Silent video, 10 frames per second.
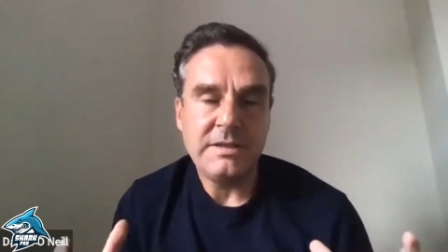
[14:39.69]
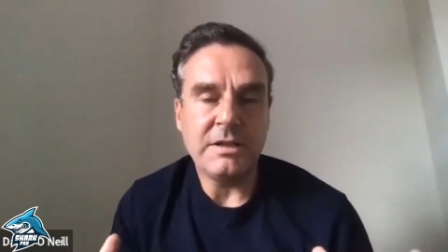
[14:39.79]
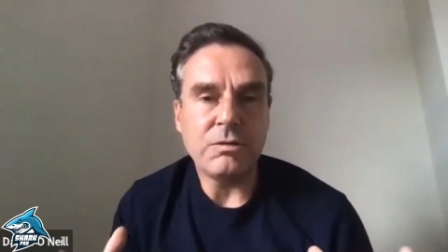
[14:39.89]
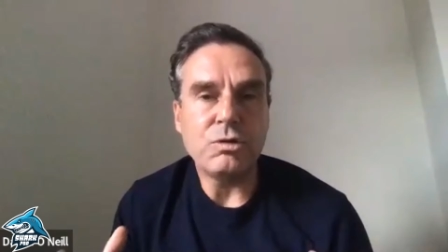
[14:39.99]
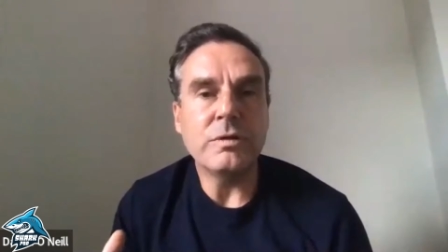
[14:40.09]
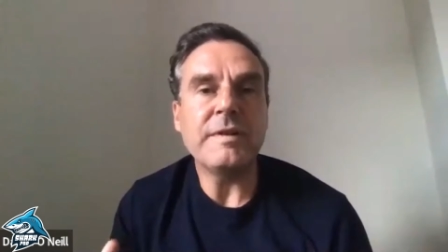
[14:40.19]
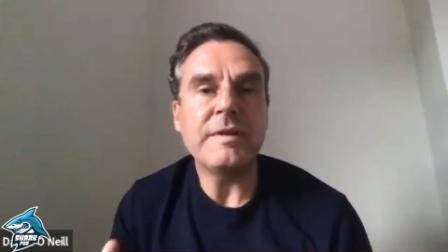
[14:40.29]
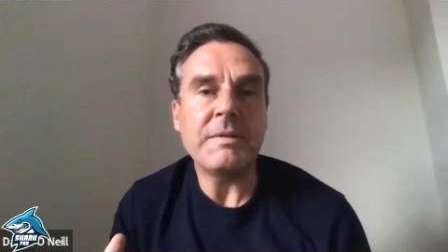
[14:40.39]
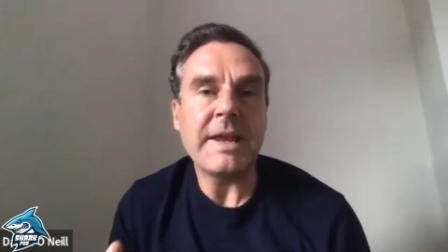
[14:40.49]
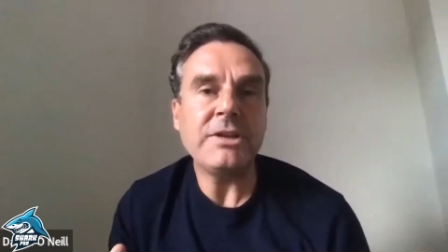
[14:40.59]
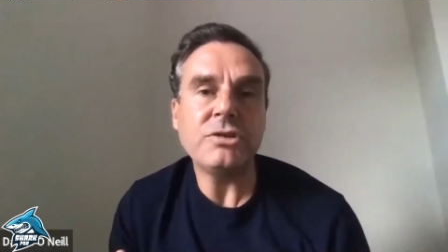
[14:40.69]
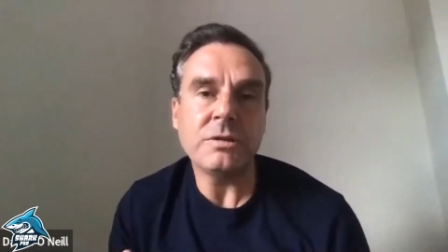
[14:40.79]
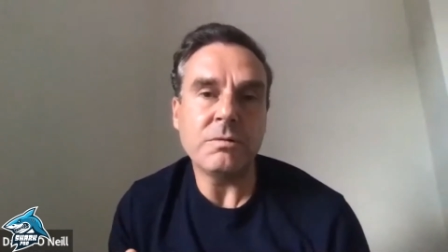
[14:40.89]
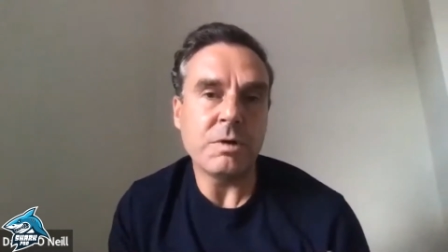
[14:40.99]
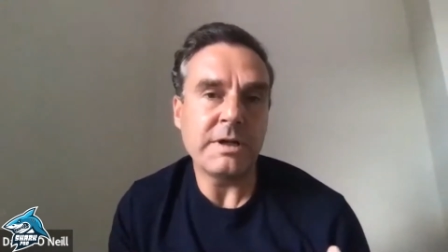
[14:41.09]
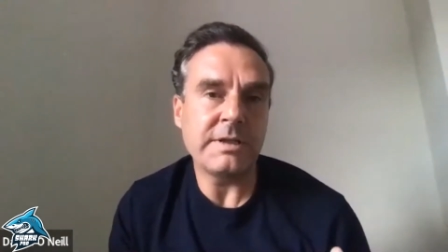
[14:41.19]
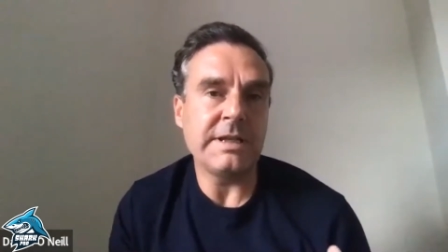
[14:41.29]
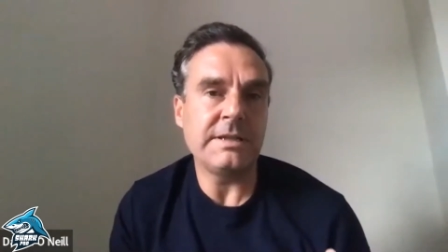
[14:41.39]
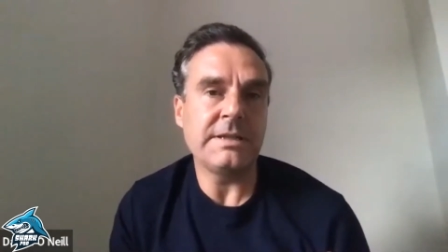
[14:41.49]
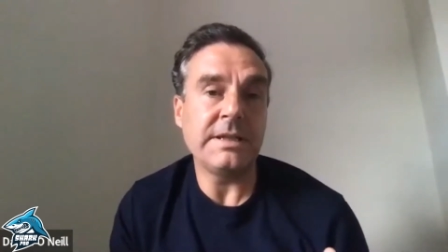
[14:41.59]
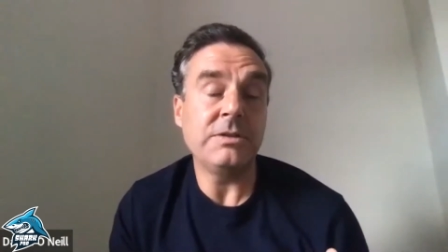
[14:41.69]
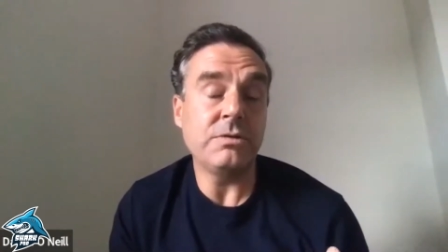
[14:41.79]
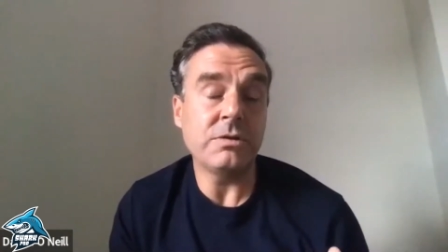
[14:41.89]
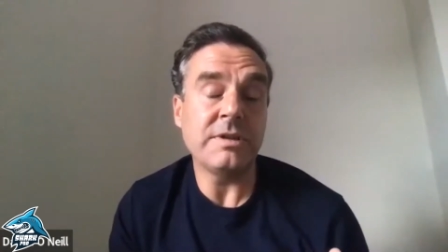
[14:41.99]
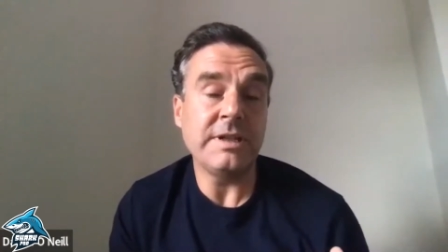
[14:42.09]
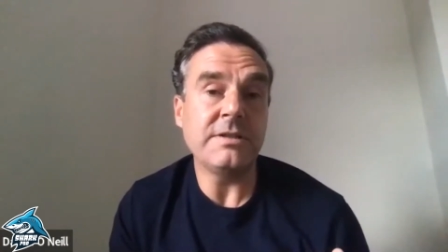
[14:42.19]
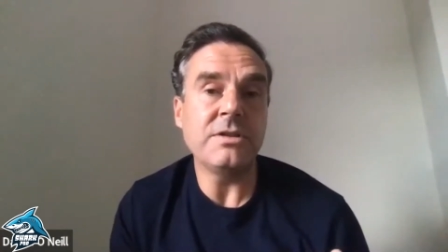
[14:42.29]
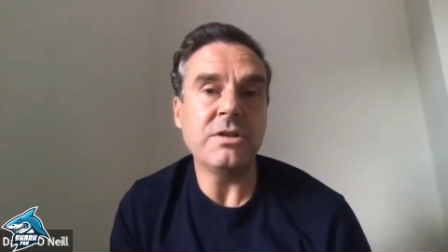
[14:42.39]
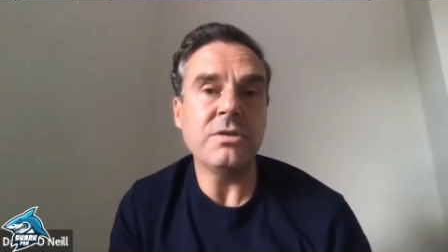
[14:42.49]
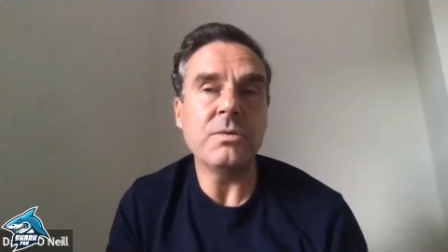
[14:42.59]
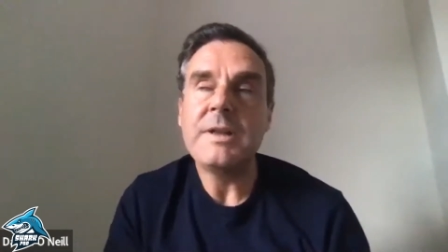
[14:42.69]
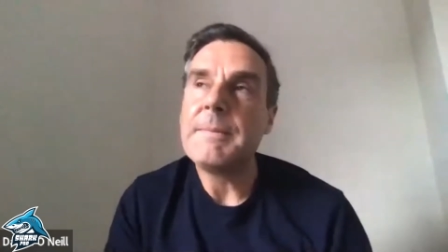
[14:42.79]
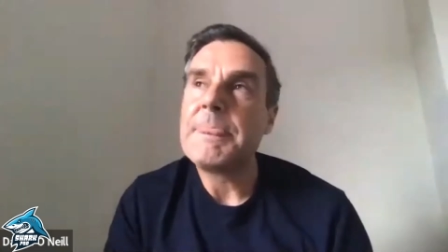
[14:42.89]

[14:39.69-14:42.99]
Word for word: you know good foundational work that that you just need to do